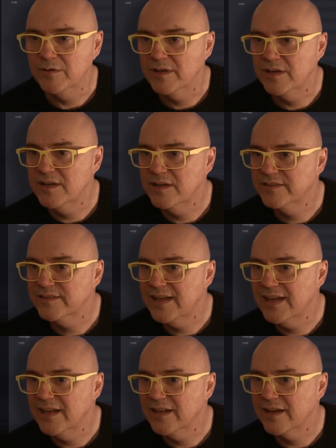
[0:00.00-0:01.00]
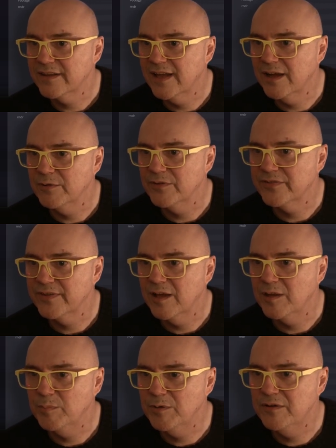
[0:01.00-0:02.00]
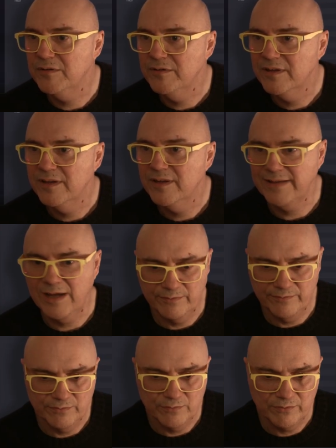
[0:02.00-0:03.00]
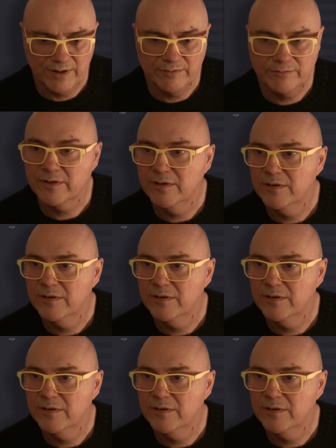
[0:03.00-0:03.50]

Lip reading: And then you can see here, like that one's now blue is alpha foreground,